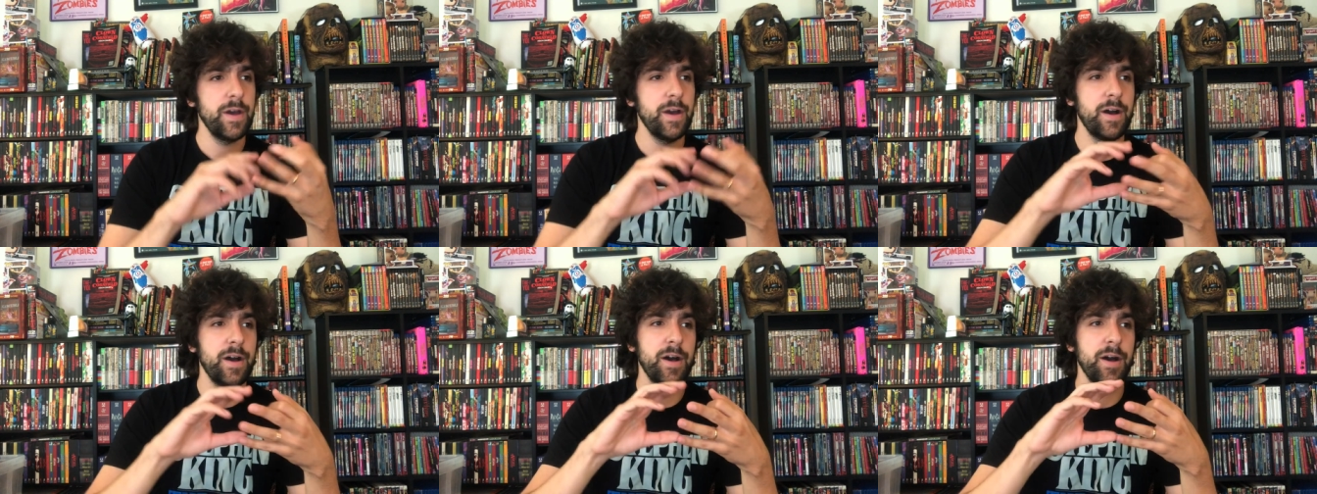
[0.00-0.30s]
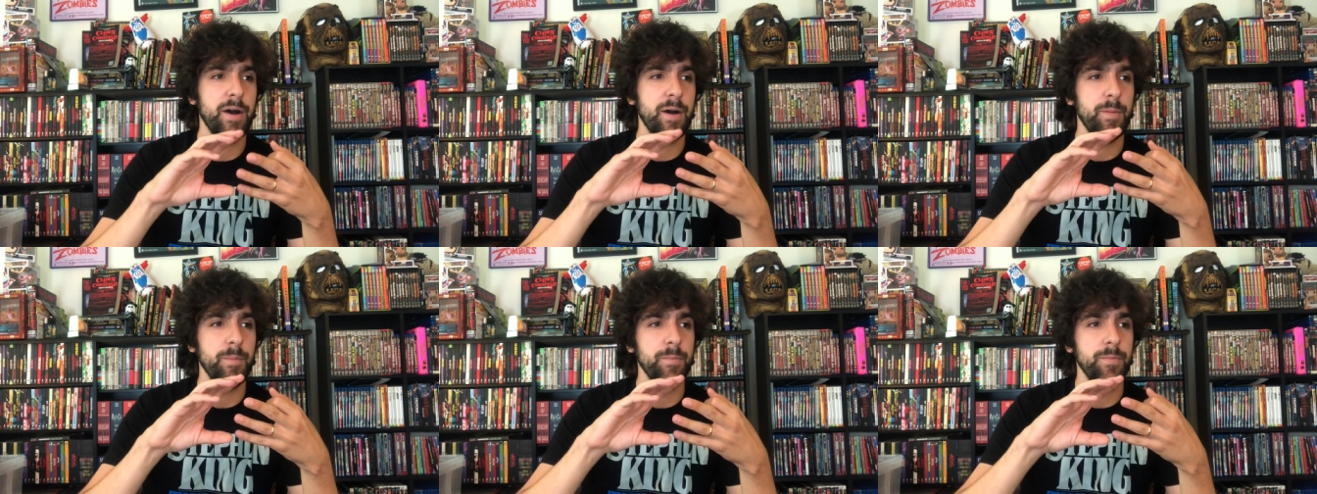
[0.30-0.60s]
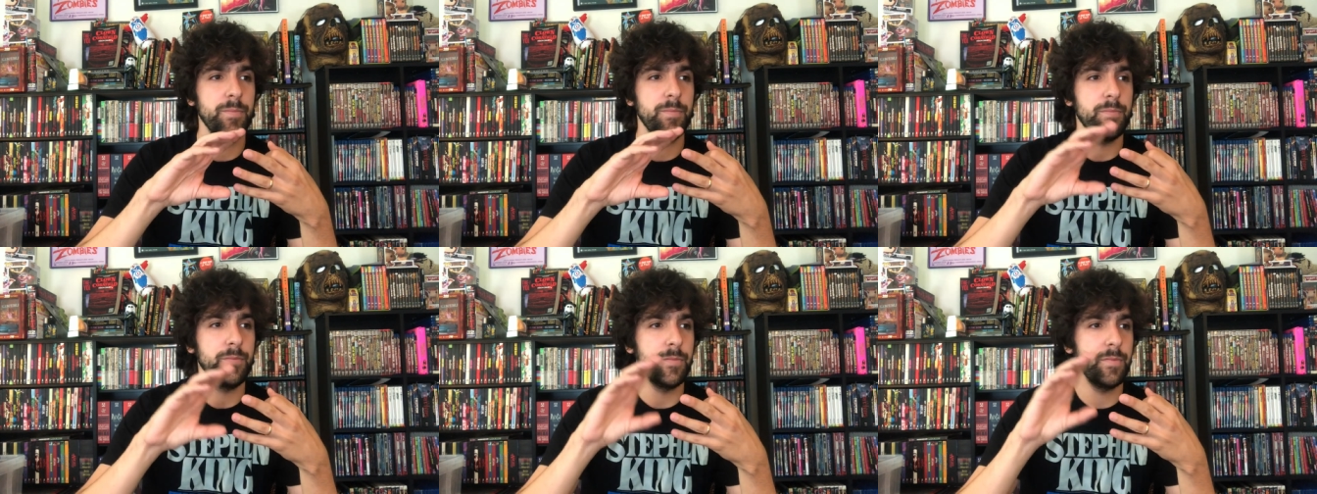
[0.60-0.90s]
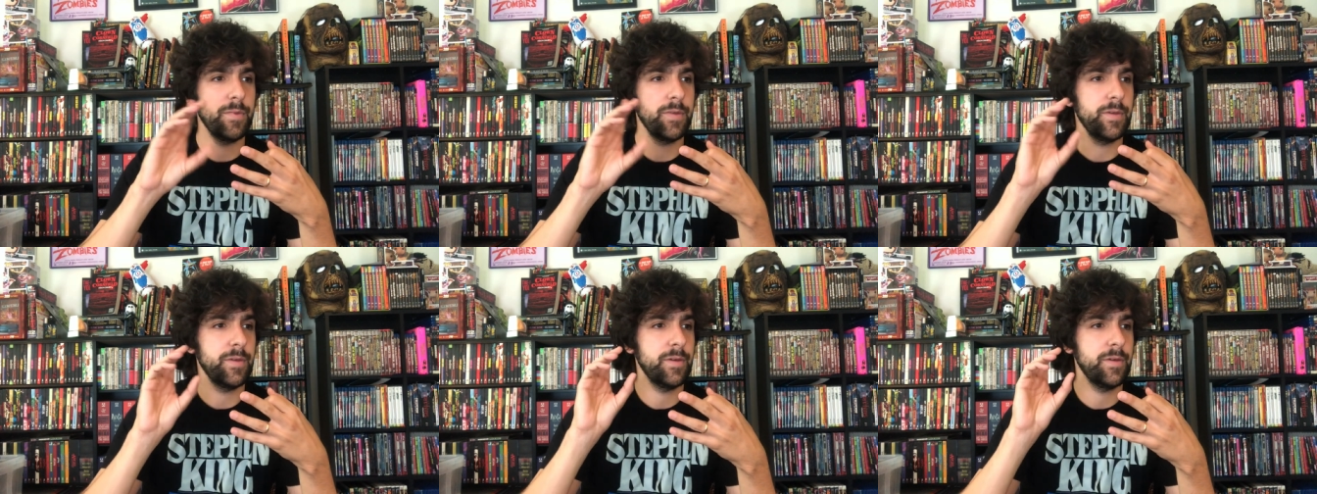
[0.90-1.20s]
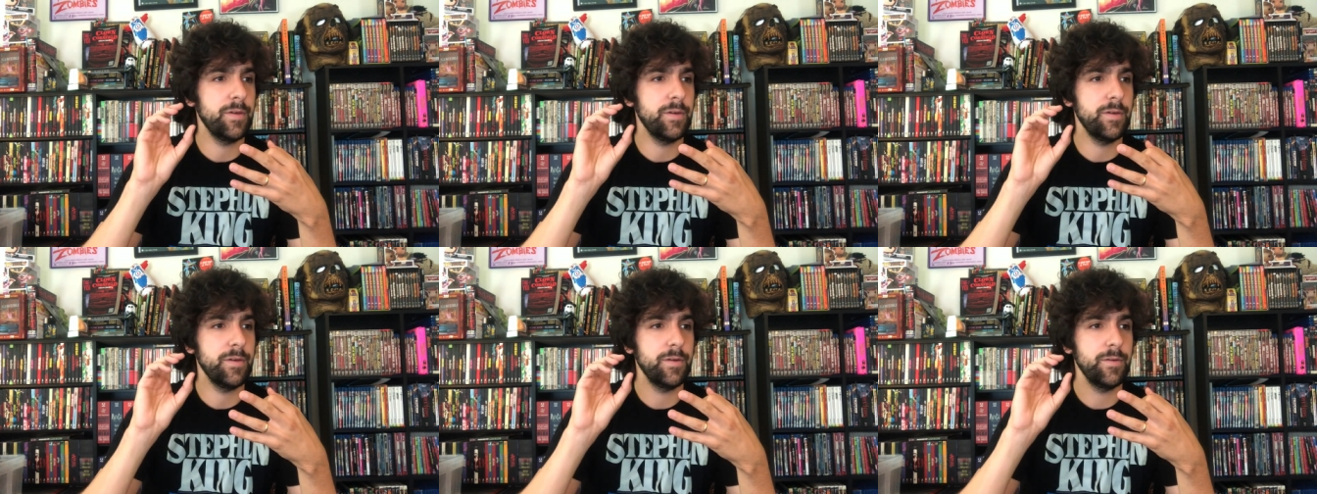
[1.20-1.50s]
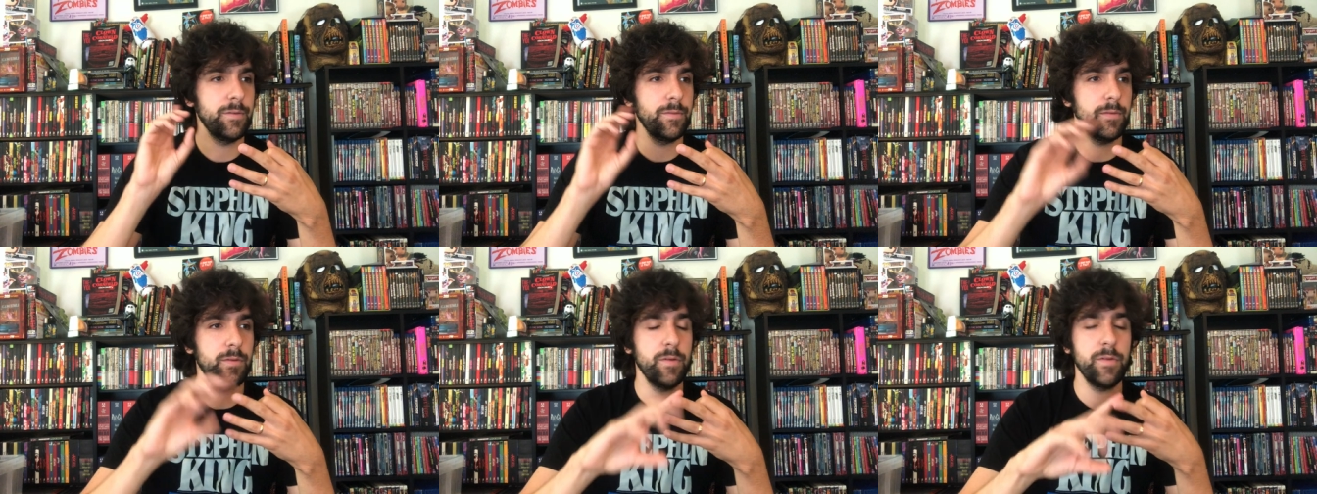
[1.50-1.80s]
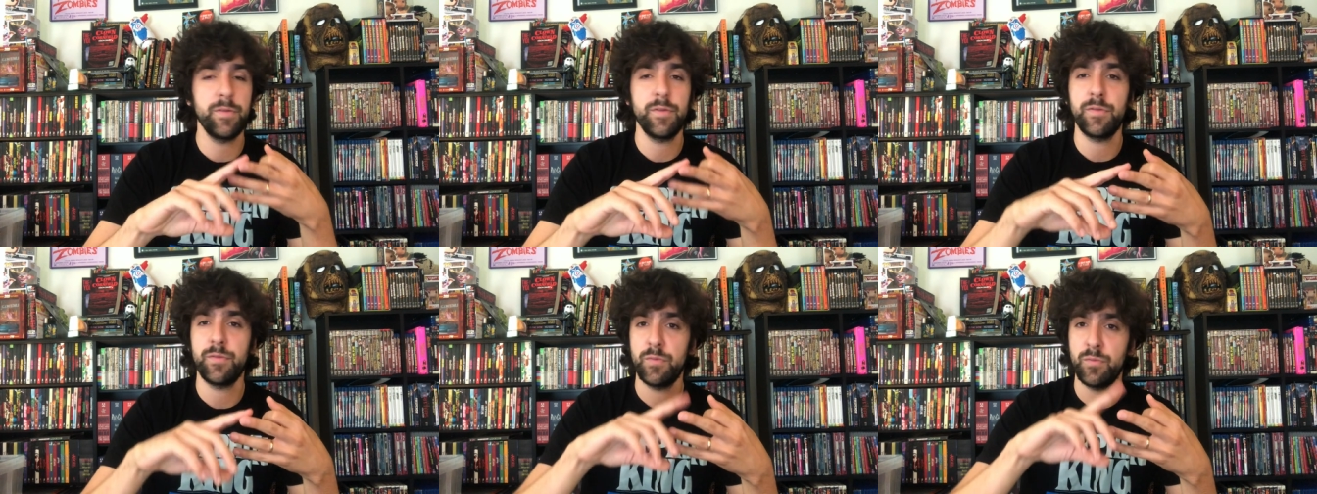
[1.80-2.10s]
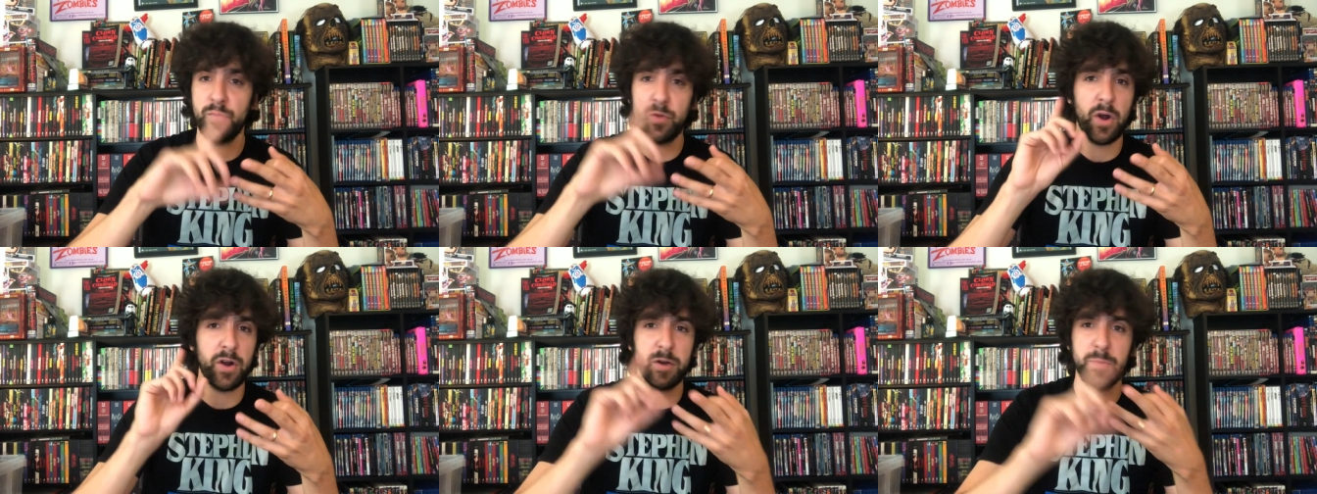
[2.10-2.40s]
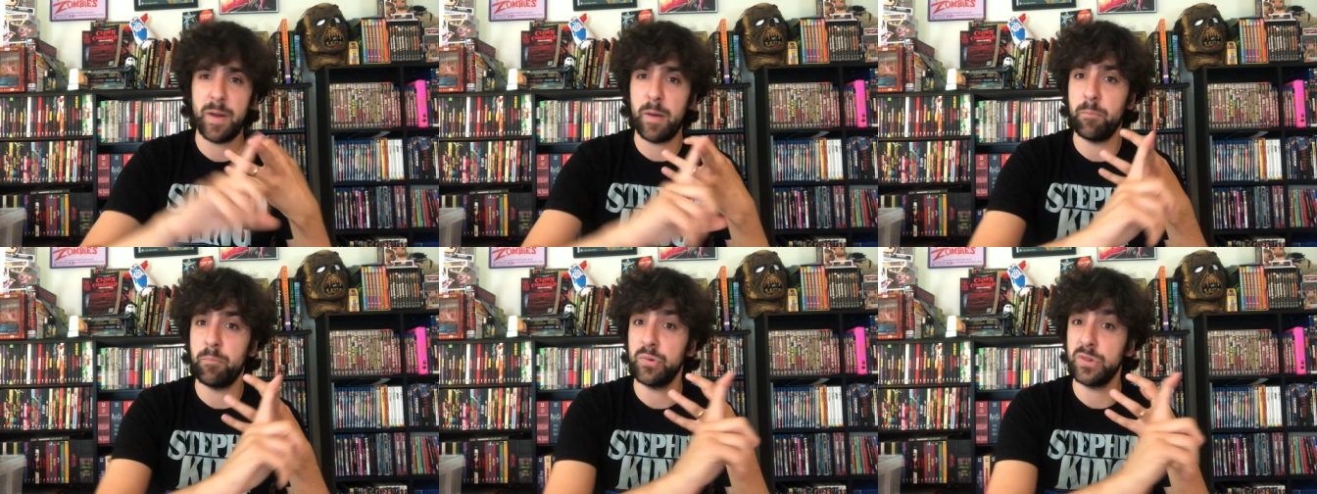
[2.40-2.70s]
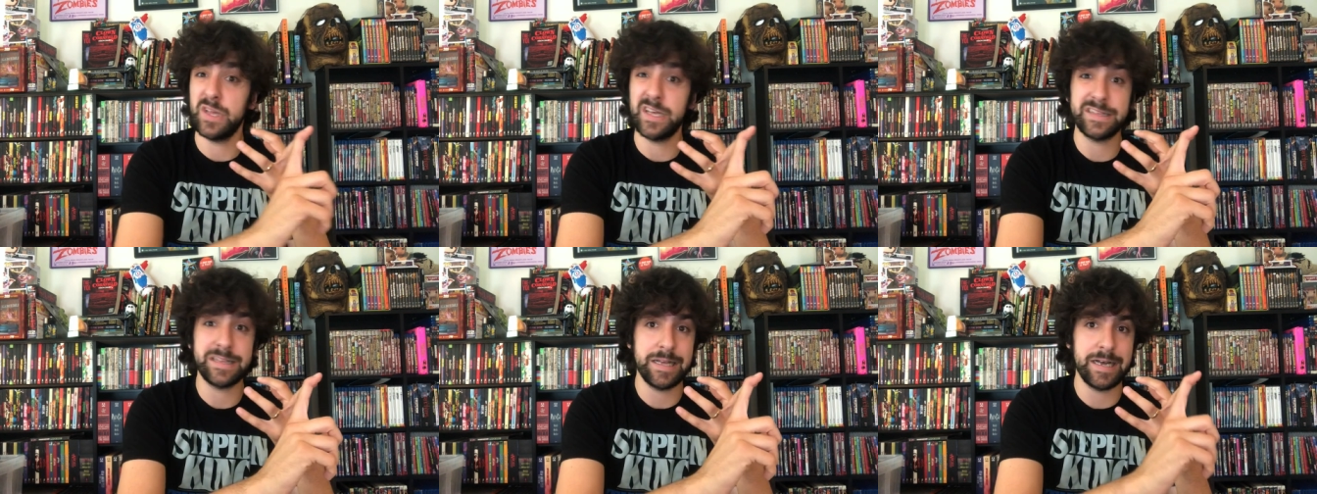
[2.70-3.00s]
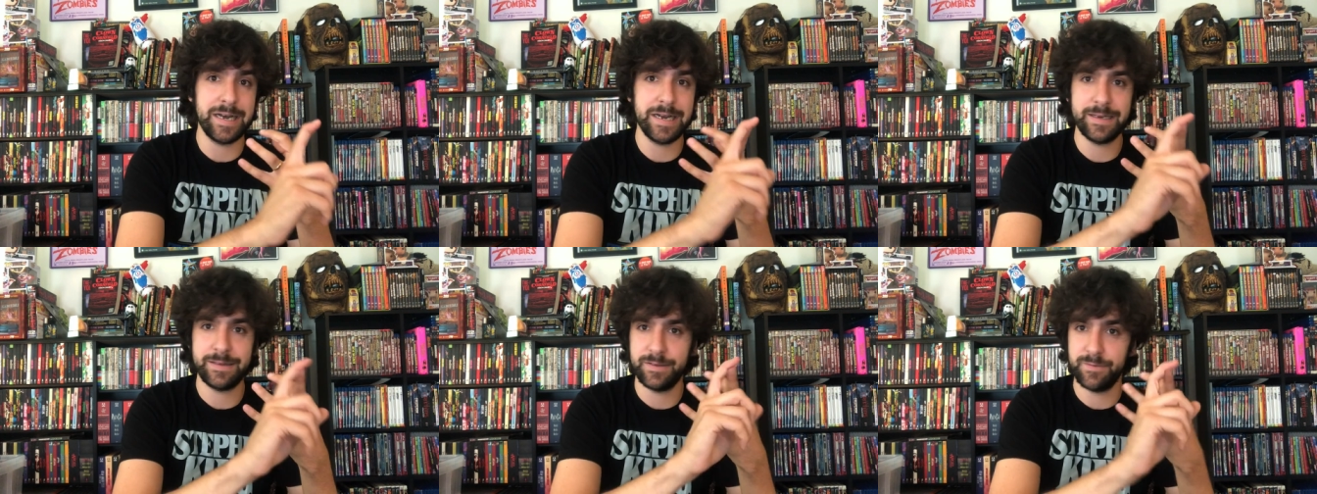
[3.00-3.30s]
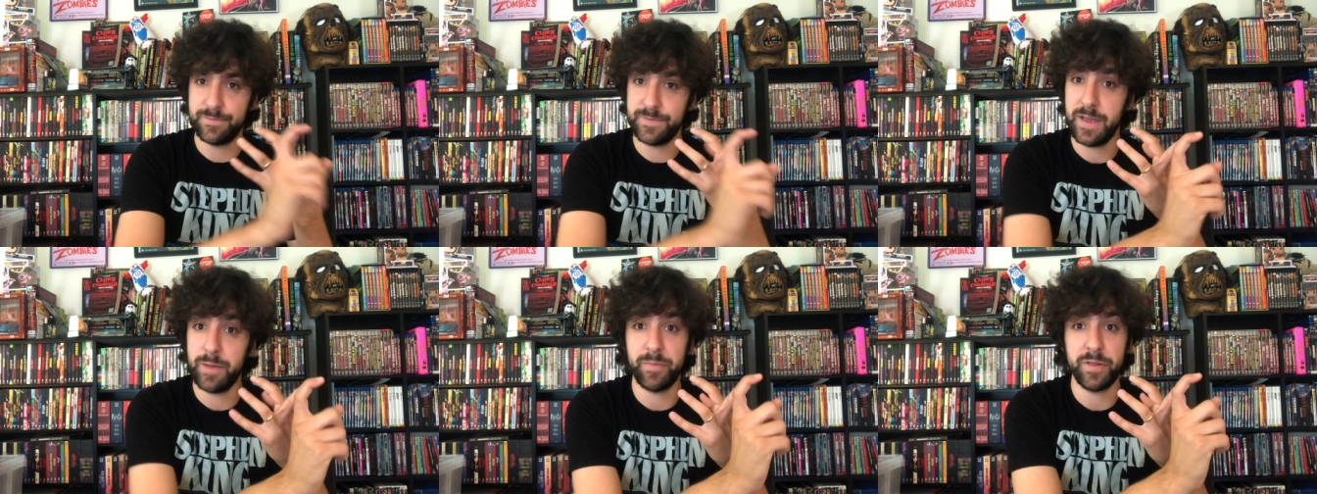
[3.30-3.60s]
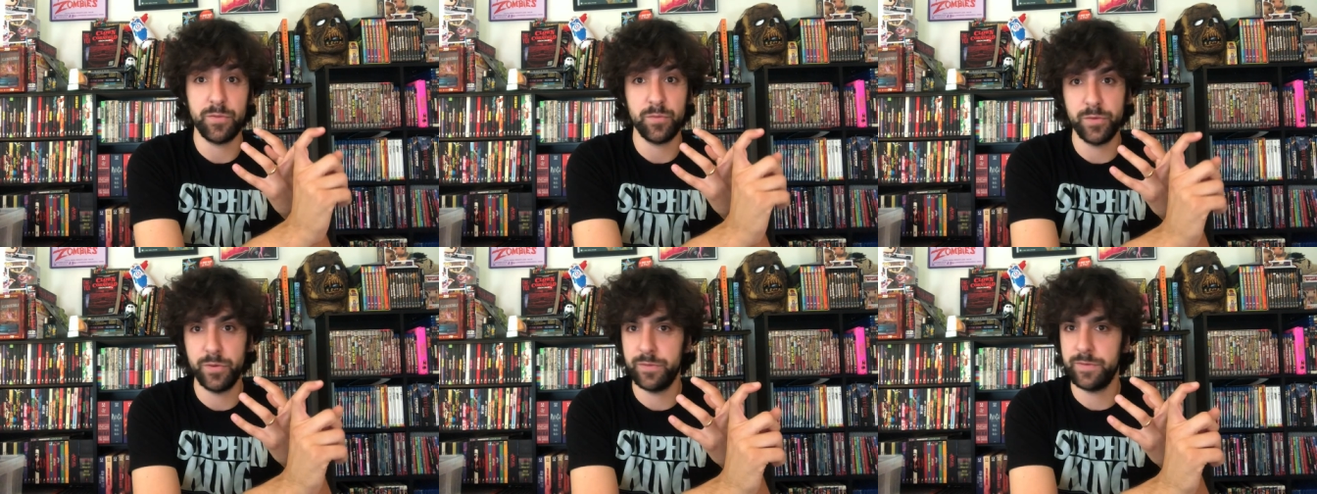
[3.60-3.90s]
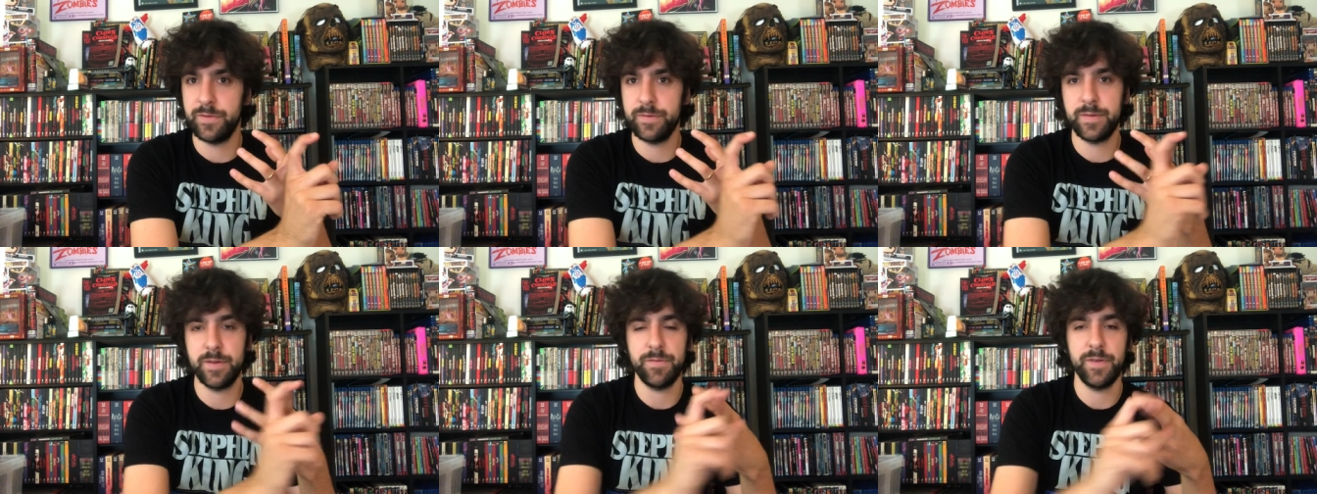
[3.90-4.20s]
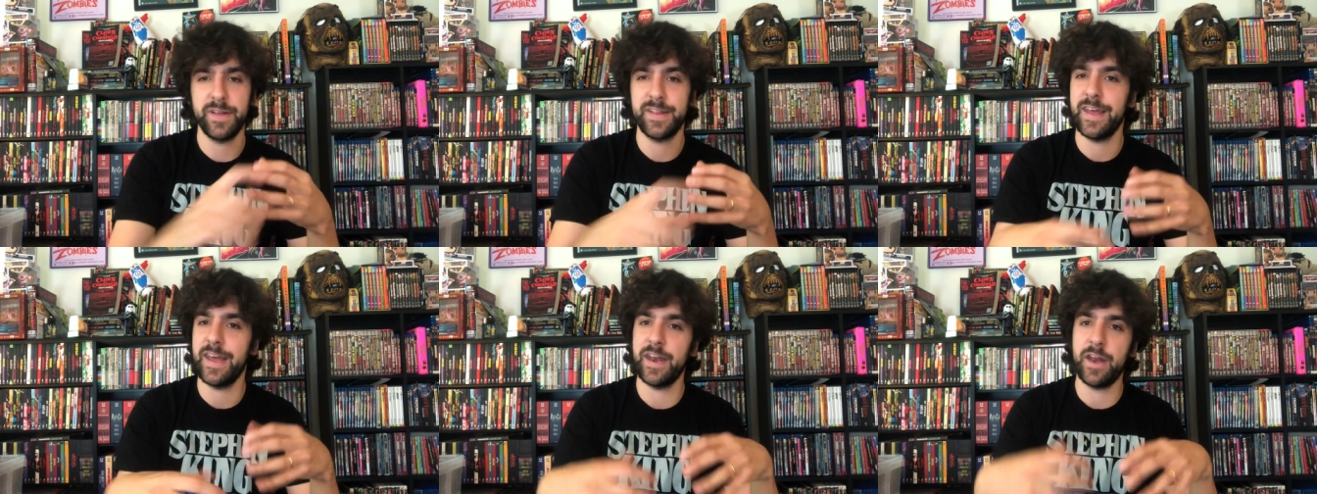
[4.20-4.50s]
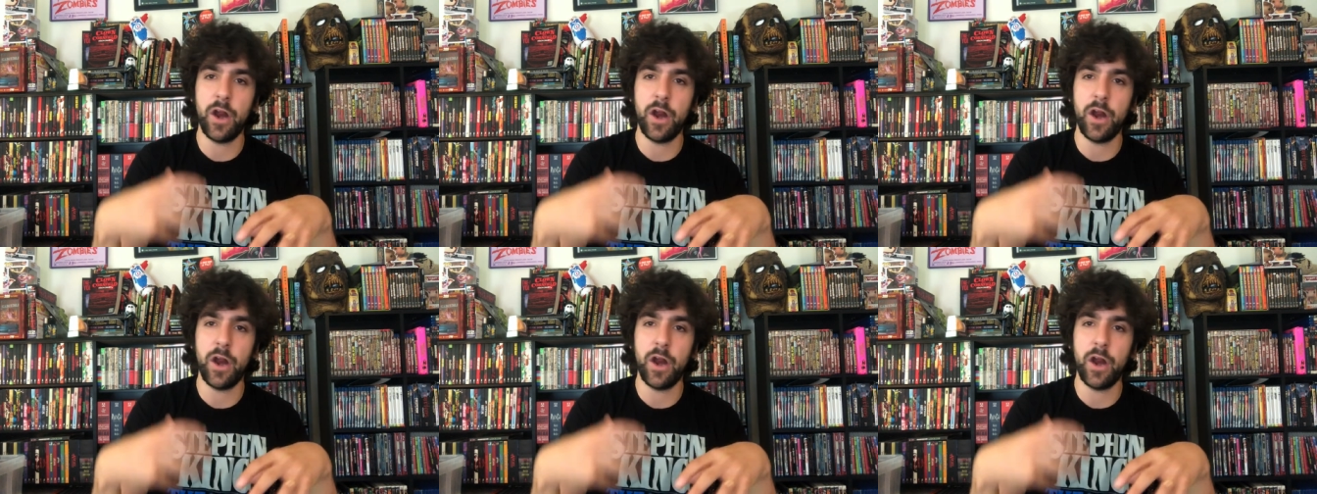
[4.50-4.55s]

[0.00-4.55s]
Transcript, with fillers: Um, uh, talked about bloodlines and family roots and stuff like that.